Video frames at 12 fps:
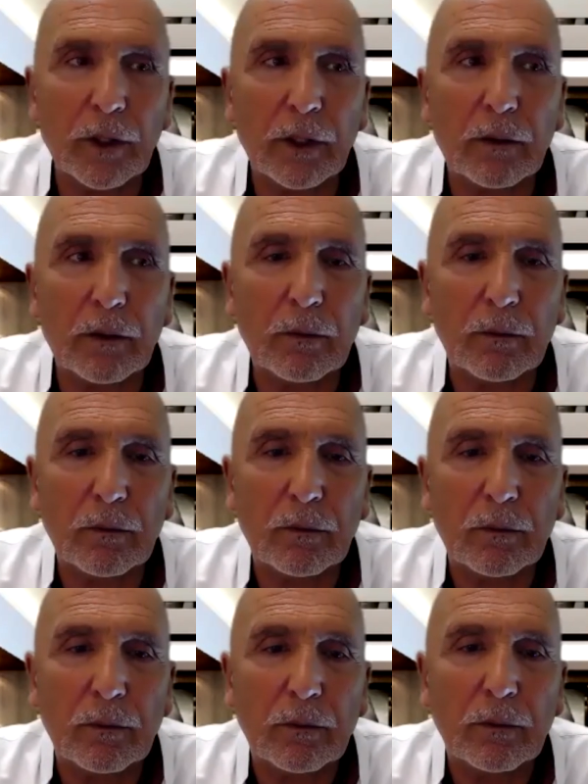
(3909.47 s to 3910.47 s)
even to ask,
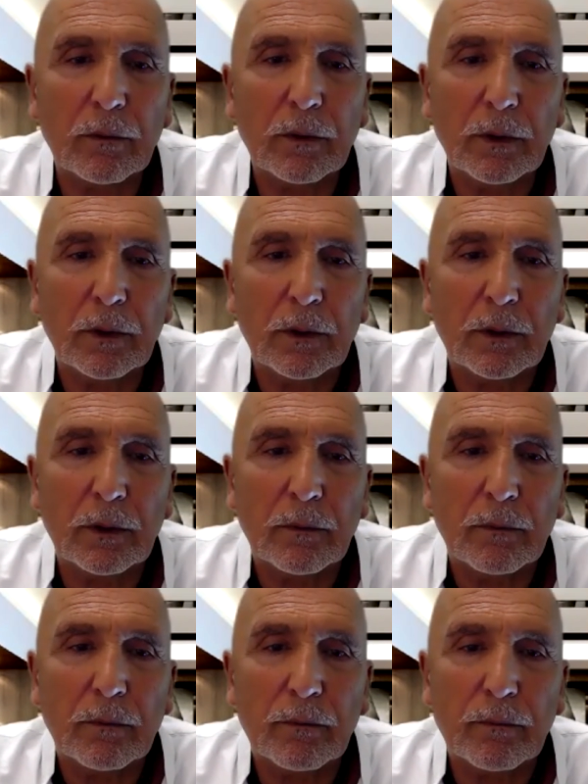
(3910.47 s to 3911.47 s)
are you
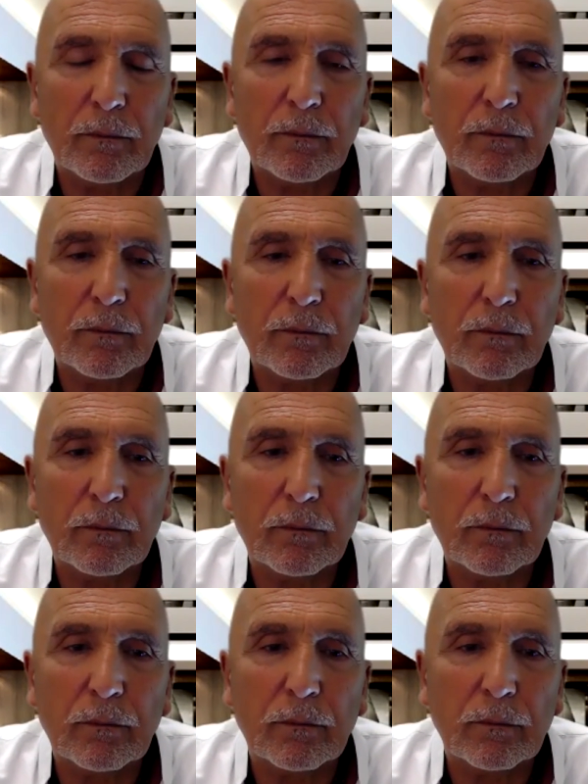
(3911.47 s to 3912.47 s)
angry with him?
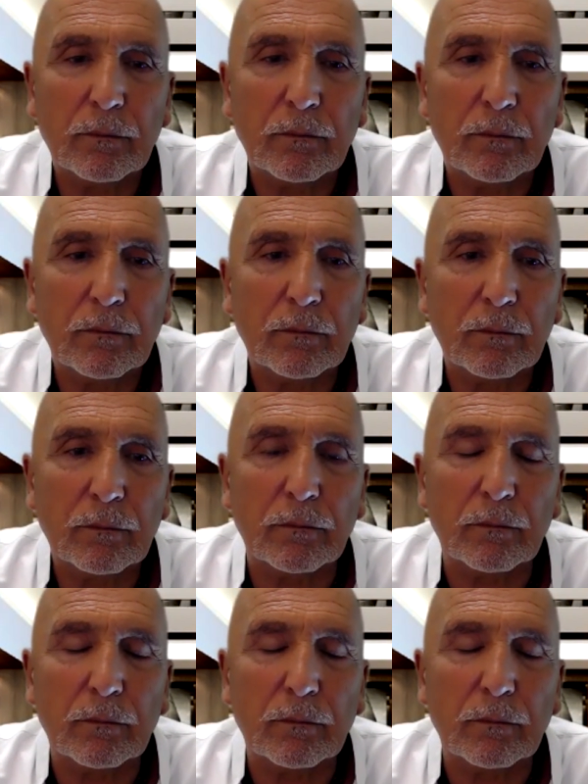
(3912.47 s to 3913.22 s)
Because